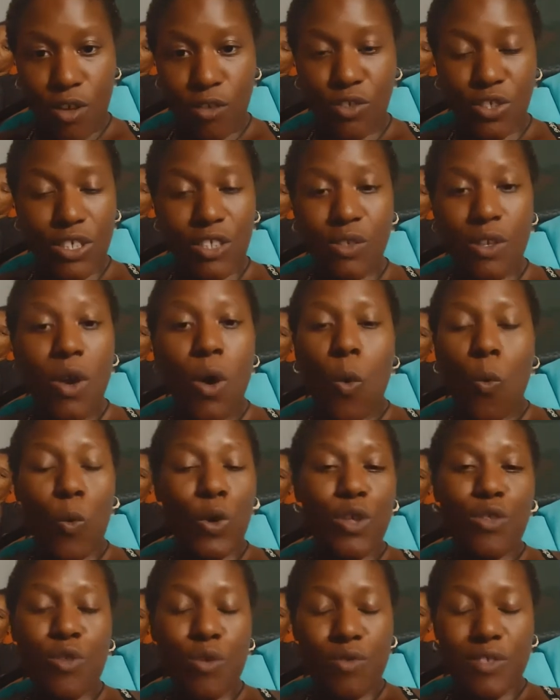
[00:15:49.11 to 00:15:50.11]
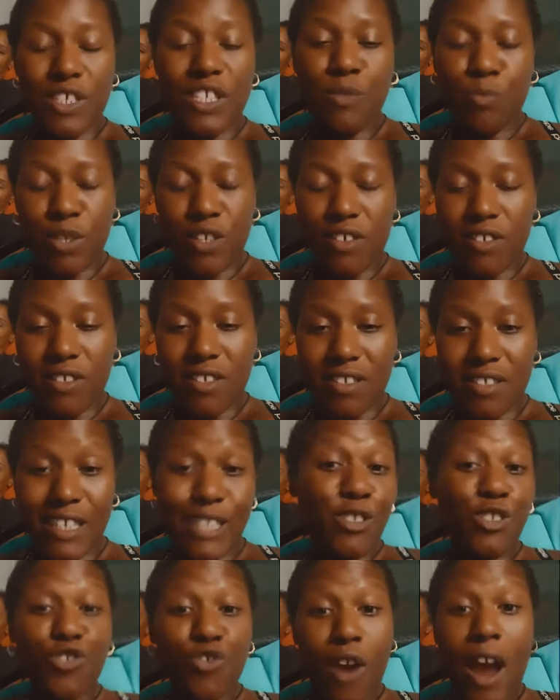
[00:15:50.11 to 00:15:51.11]
just one of those experiences
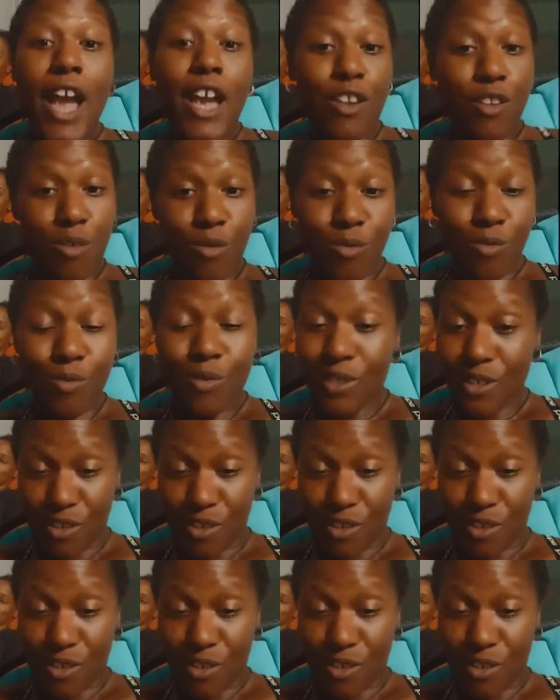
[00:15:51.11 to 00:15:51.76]
that's trying you.